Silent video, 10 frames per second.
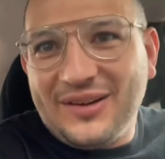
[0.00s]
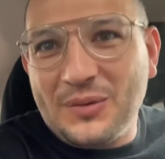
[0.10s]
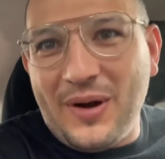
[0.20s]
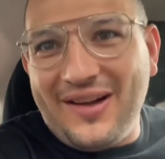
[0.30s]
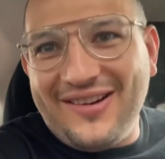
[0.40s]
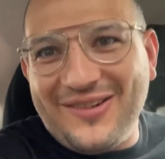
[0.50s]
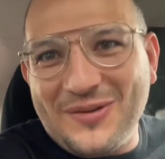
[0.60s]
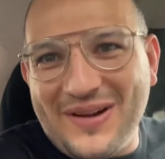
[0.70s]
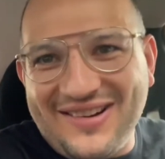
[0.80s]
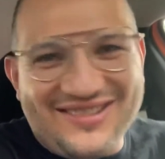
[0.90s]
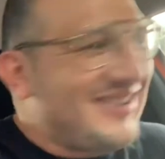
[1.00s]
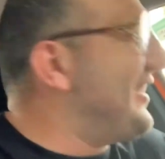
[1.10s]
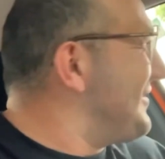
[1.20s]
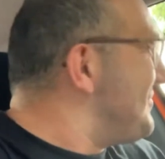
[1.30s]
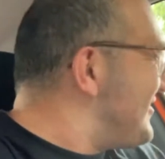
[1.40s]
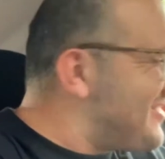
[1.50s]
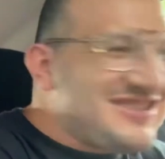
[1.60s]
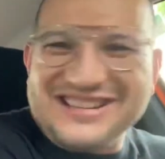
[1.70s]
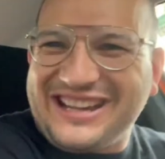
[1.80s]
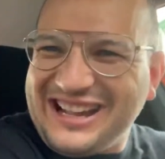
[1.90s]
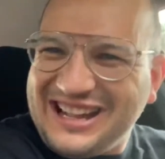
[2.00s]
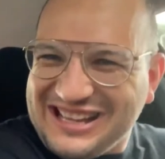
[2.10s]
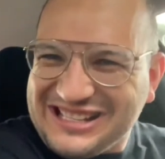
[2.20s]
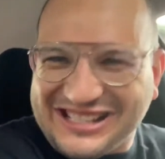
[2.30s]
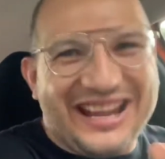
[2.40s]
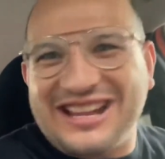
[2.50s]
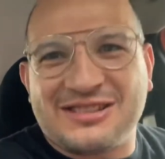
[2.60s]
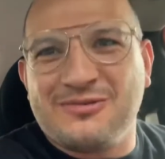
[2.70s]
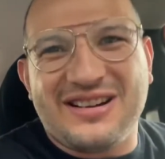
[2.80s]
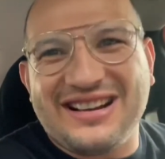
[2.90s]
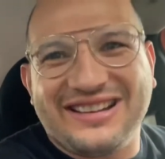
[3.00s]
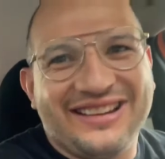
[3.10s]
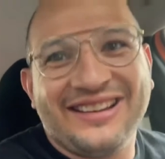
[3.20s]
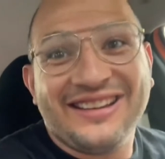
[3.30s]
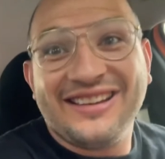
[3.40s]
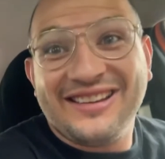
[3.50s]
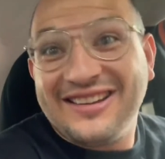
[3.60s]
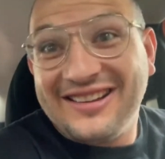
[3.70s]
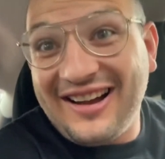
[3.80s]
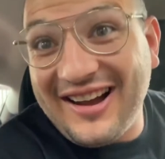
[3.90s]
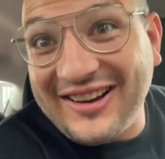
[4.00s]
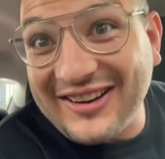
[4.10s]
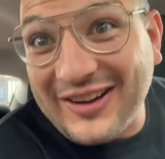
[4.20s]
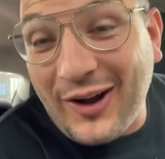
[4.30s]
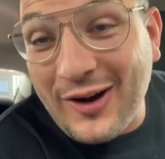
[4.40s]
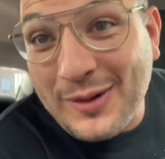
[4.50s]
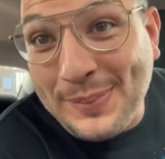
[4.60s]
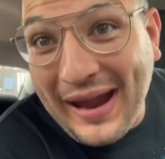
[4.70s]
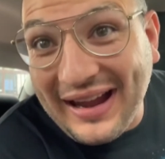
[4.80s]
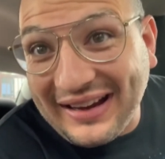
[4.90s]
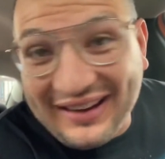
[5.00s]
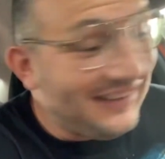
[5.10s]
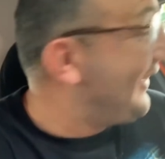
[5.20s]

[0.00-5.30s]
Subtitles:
Well, good morning, guys. Guess what? I got a car back.